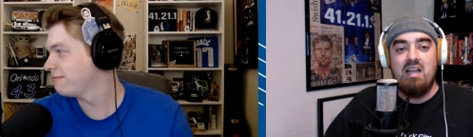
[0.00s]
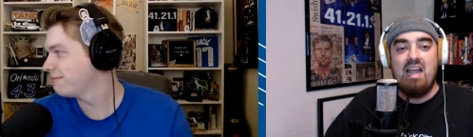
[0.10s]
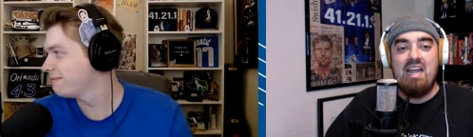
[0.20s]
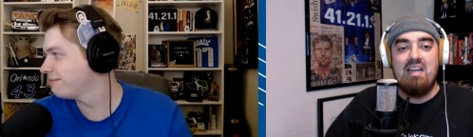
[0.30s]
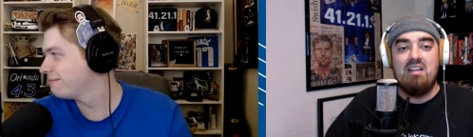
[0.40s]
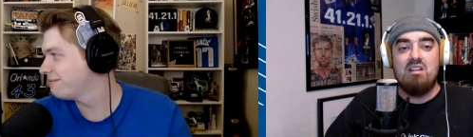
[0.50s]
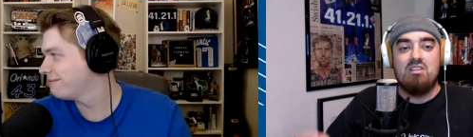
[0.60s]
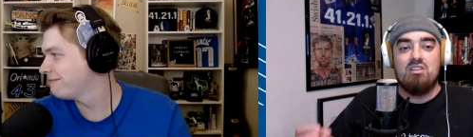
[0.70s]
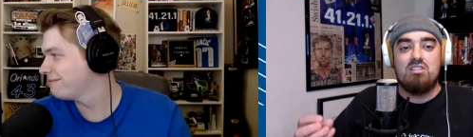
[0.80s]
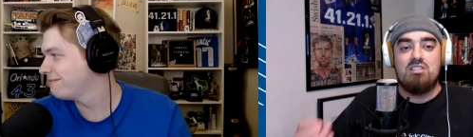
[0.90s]
Speaker 1: and
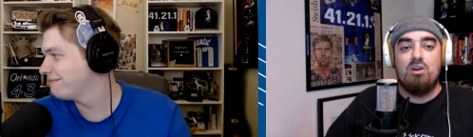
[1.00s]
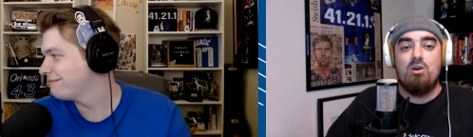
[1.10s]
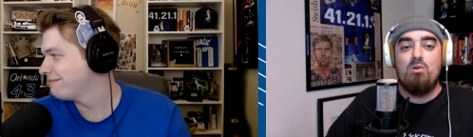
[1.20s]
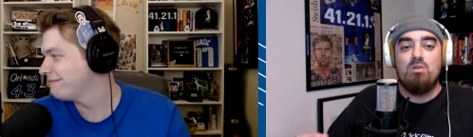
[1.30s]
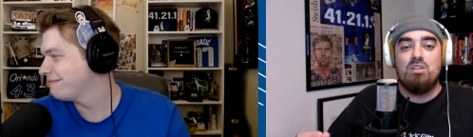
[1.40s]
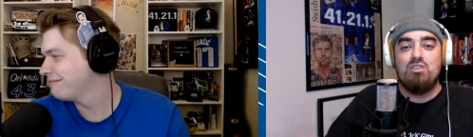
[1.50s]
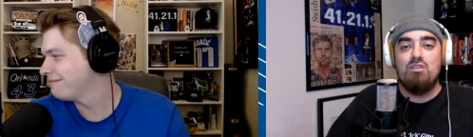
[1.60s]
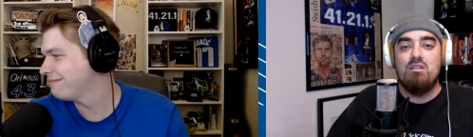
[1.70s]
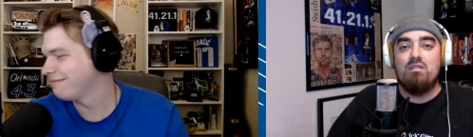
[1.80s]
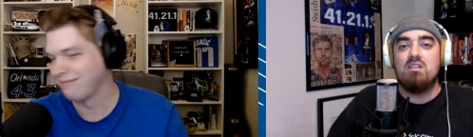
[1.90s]
they're so
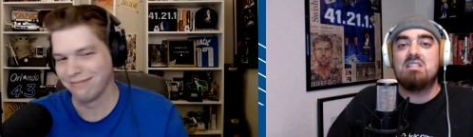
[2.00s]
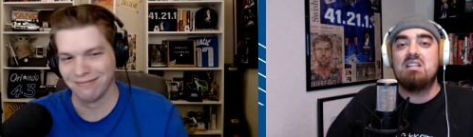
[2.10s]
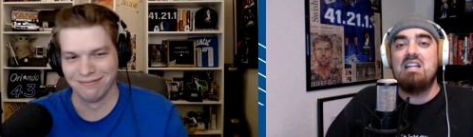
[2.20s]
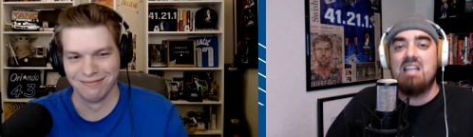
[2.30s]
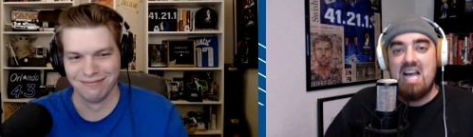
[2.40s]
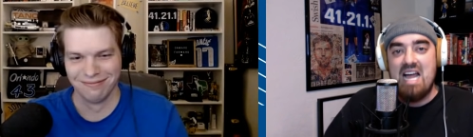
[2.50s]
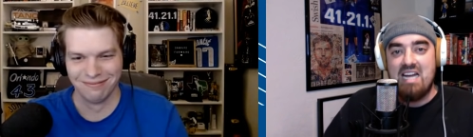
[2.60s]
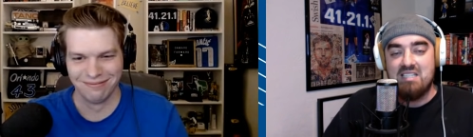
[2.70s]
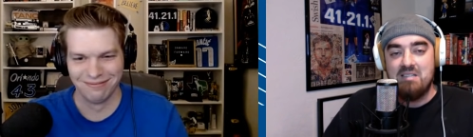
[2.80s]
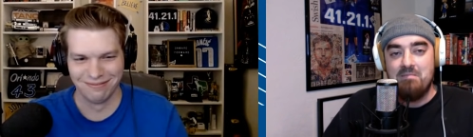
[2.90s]
universally
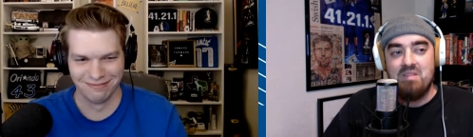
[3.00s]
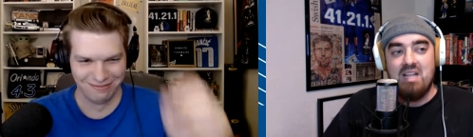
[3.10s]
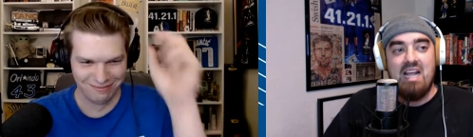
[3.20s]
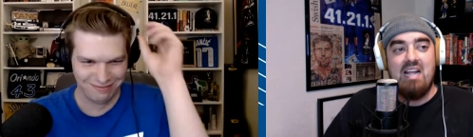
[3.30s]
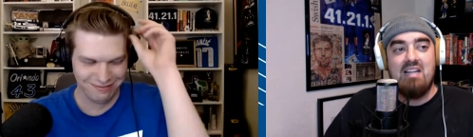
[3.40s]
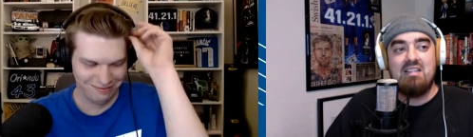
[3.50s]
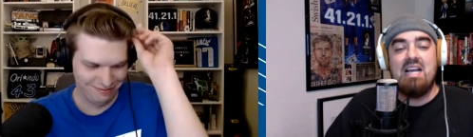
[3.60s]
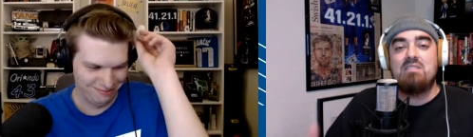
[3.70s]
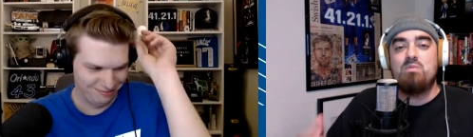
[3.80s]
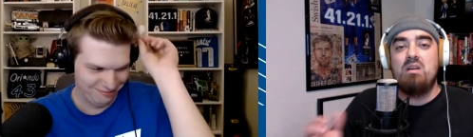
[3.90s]
liked. And
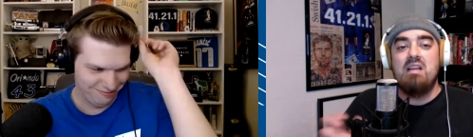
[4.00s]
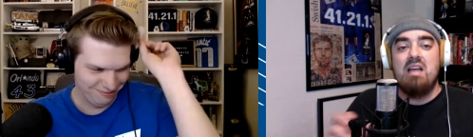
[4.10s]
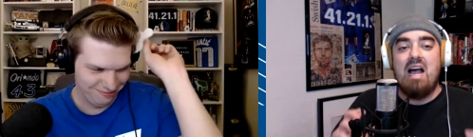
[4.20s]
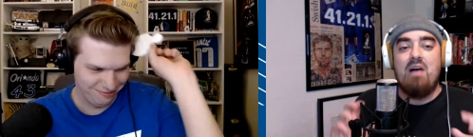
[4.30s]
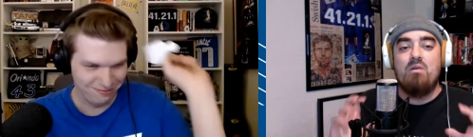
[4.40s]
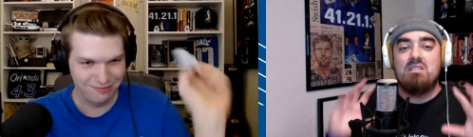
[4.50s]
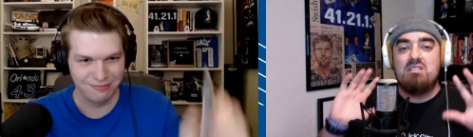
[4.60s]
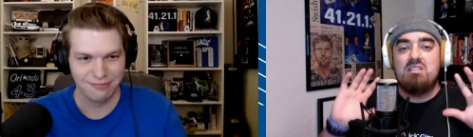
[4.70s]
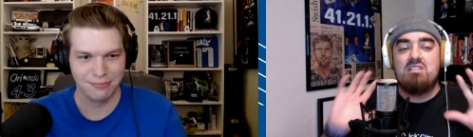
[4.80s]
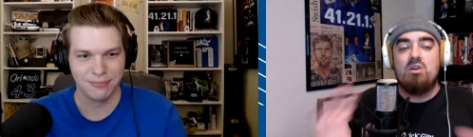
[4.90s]
that's what I
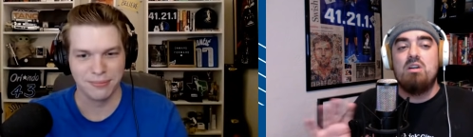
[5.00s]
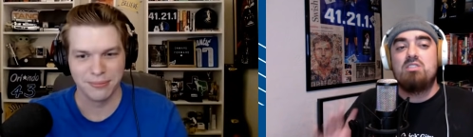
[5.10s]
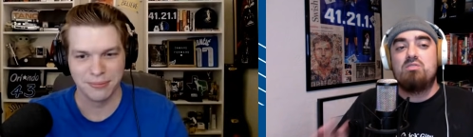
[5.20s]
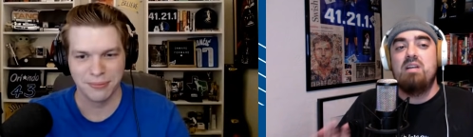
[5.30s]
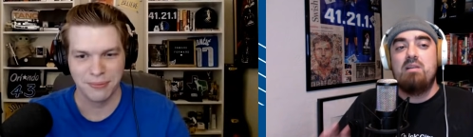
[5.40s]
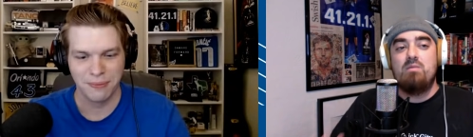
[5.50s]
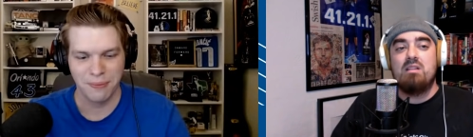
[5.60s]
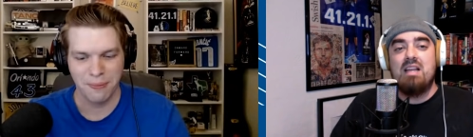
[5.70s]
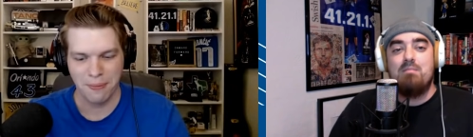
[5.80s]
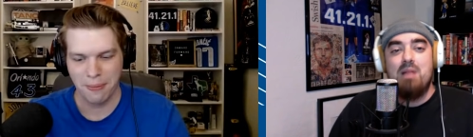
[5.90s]
was so intrigued with.
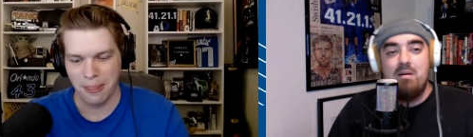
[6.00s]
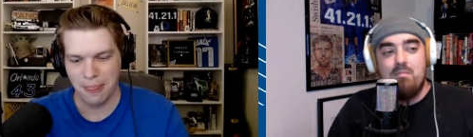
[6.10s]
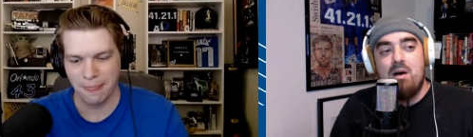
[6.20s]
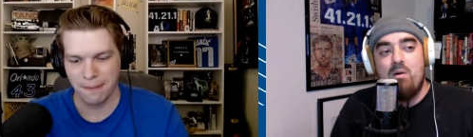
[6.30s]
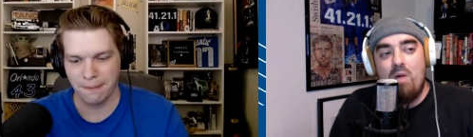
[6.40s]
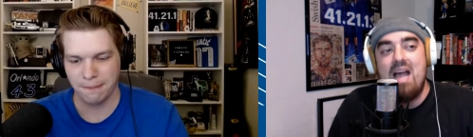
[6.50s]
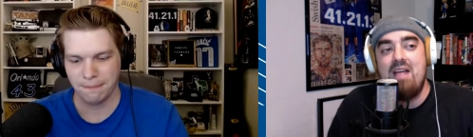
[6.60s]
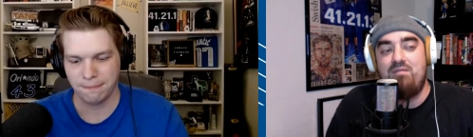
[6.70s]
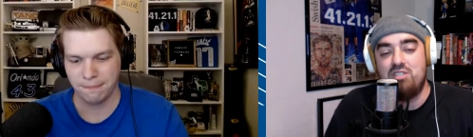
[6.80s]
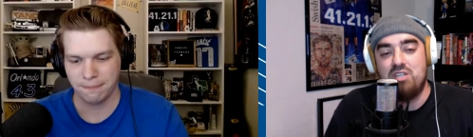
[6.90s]
Like my my
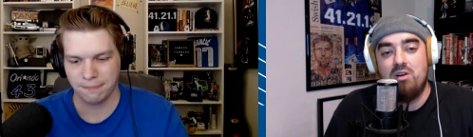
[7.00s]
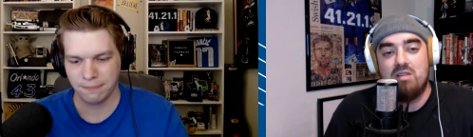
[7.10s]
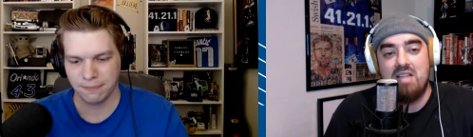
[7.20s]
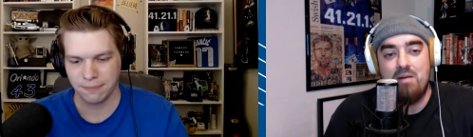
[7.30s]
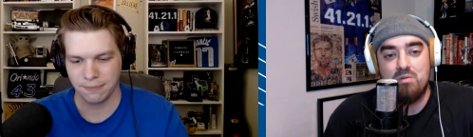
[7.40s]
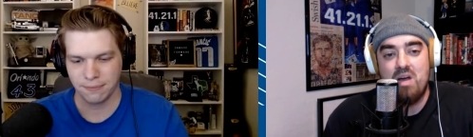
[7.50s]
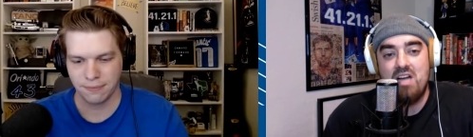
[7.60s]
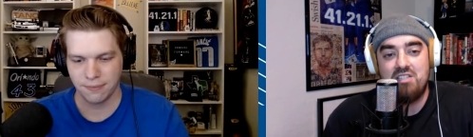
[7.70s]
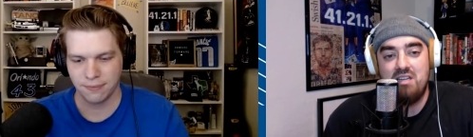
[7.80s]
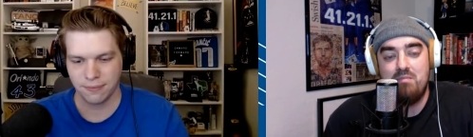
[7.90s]
wife joked, I was
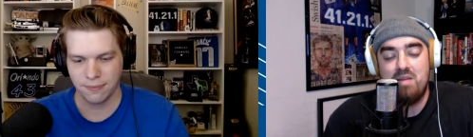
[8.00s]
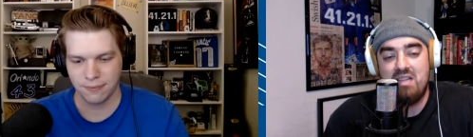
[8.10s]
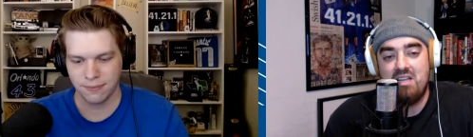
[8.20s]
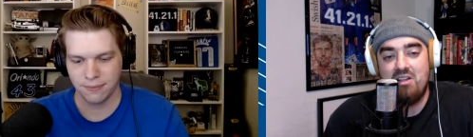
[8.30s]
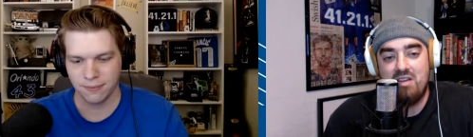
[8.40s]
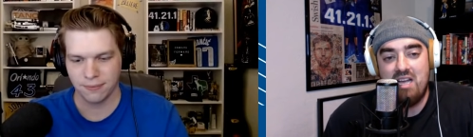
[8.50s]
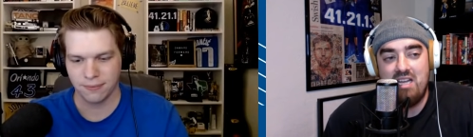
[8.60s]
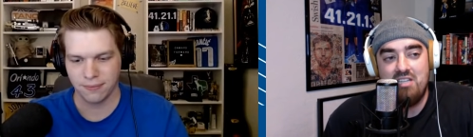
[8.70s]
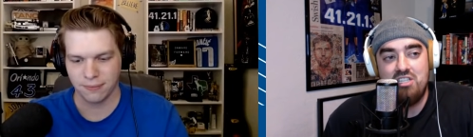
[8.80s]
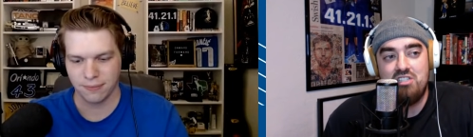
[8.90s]
watching in bed the other night,
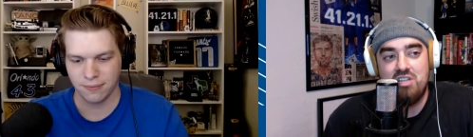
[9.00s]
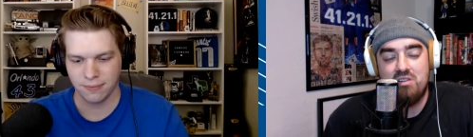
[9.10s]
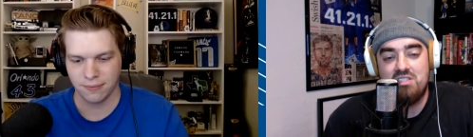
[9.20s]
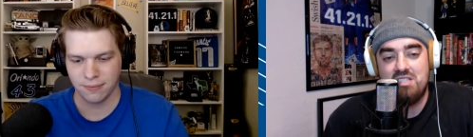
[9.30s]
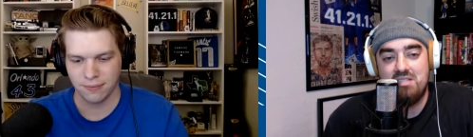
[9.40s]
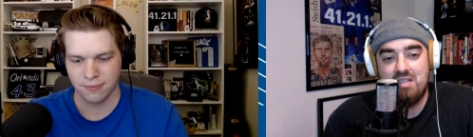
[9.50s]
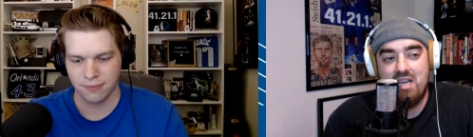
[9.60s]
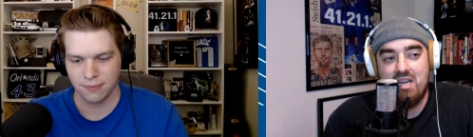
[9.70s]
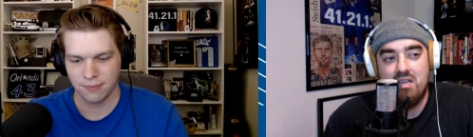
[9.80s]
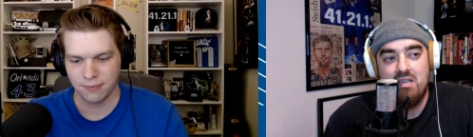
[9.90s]
and she joked, she's
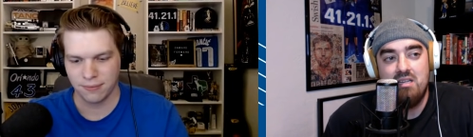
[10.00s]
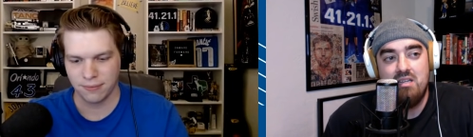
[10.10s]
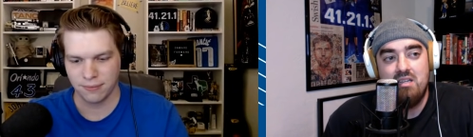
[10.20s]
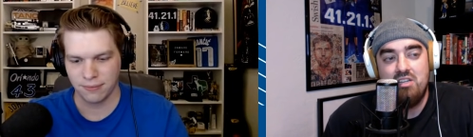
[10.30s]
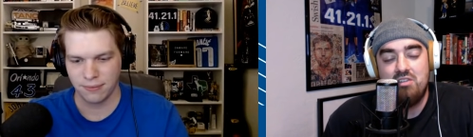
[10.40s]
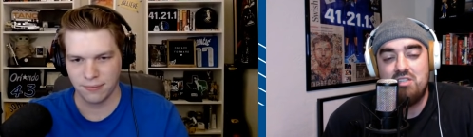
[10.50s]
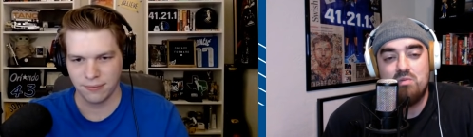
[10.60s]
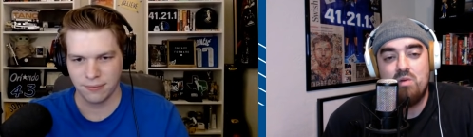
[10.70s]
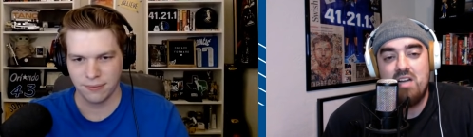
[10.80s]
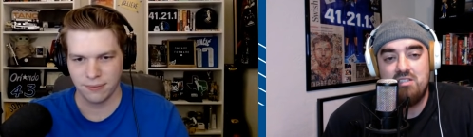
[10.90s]
like, "You're
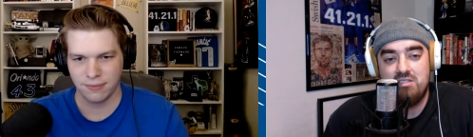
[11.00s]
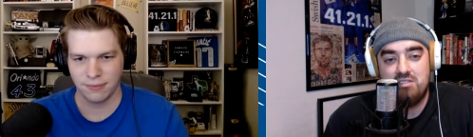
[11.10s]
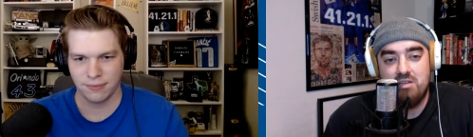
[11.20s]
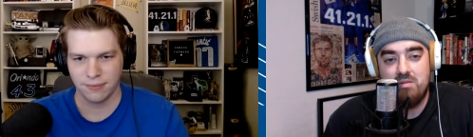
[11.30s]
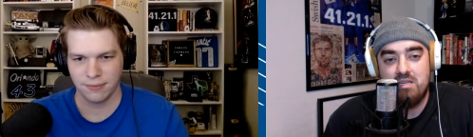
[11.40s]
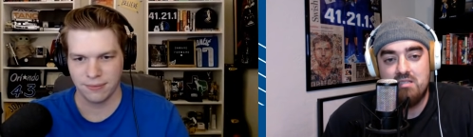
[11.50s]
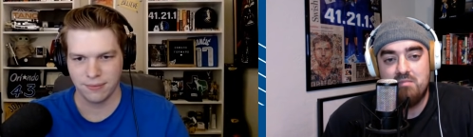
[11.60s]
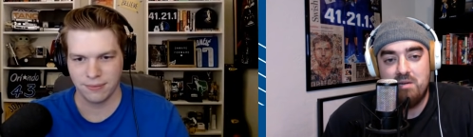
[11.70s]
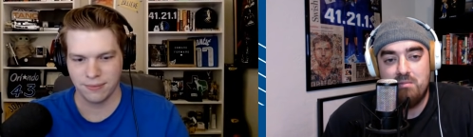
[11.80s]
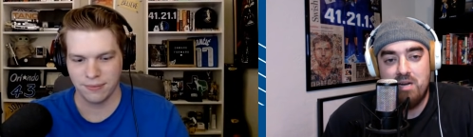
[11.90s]
just watching the show because of
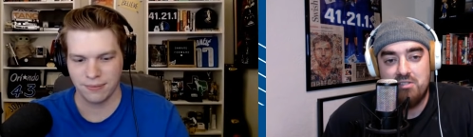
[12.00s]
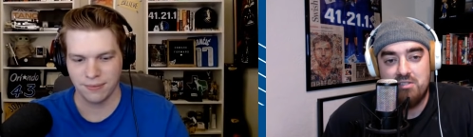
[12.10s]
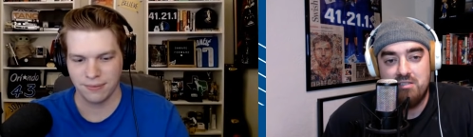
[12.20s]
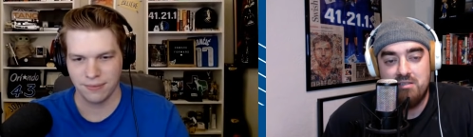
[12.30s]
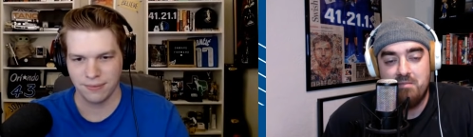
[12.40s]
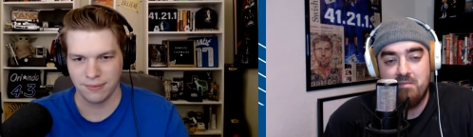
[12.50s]
peer pressure,"